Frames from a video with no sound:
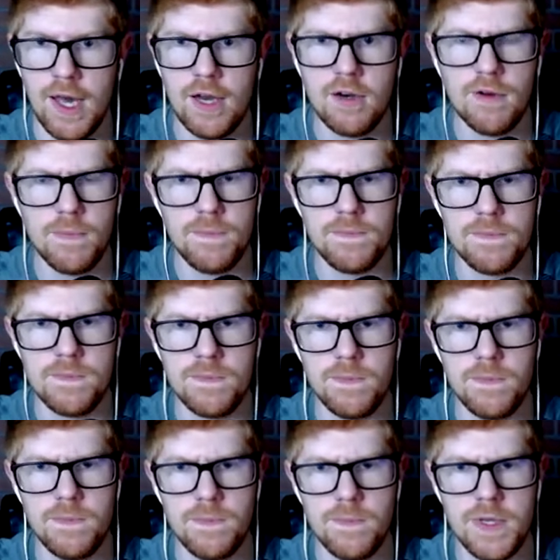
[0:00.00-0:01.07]
I don't know
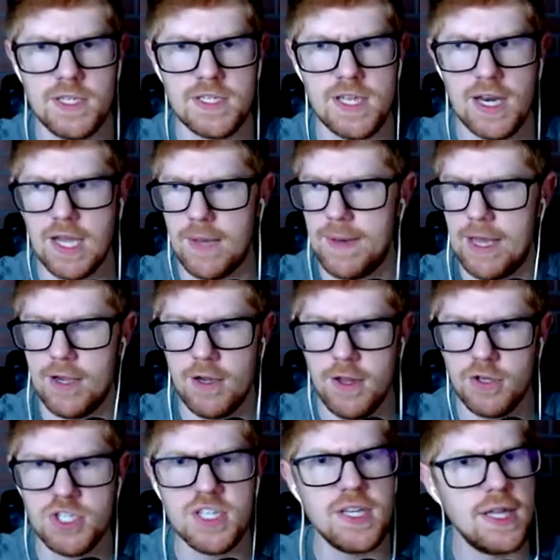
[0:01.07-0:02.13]
if Peach is going to come out here,
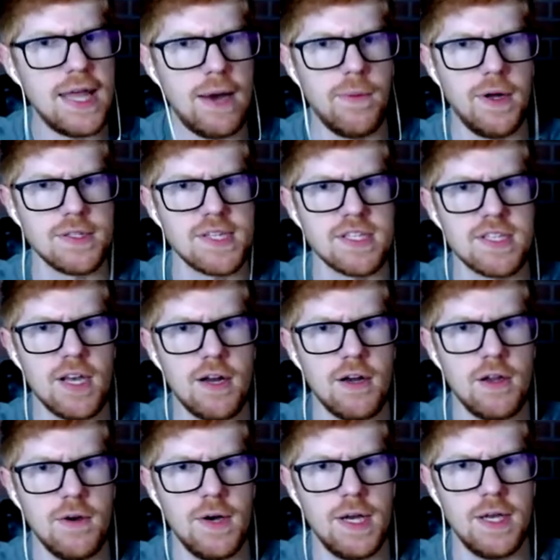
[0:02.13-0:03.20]
though. She did that once. I saw her
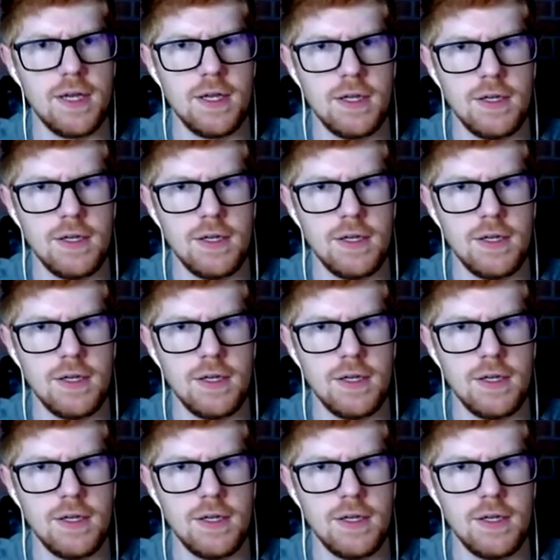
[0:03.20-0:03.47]
do it.